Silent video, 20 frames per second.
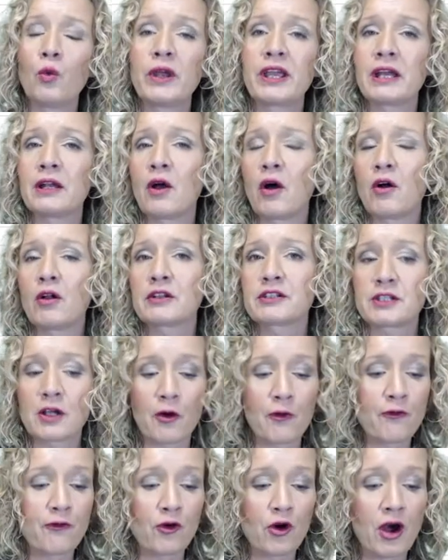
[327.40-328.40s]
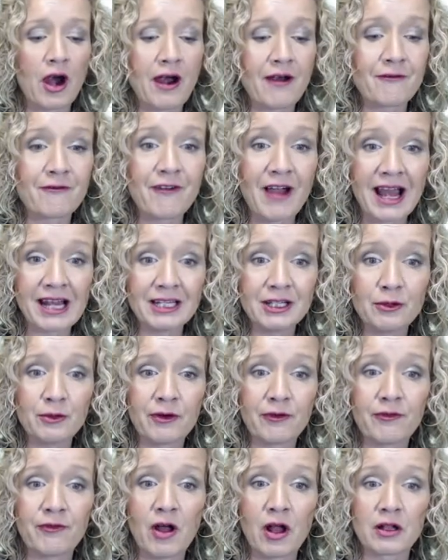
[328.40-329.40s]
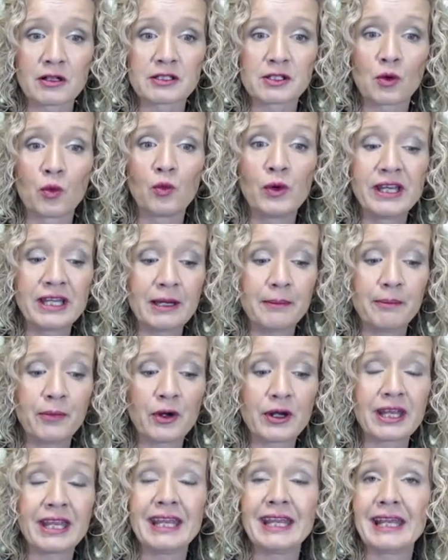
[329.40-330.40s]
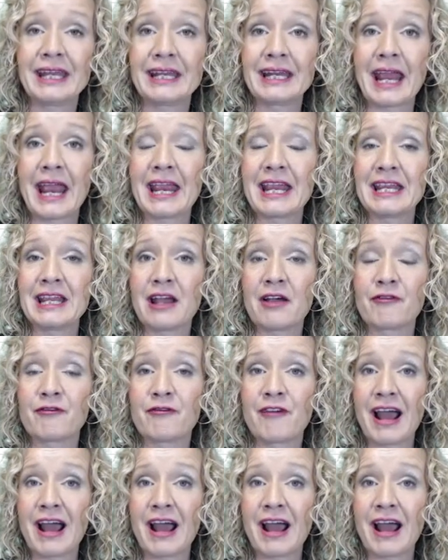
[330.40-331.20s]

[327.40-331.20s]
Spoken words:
We can also, for our value of false, we can put in a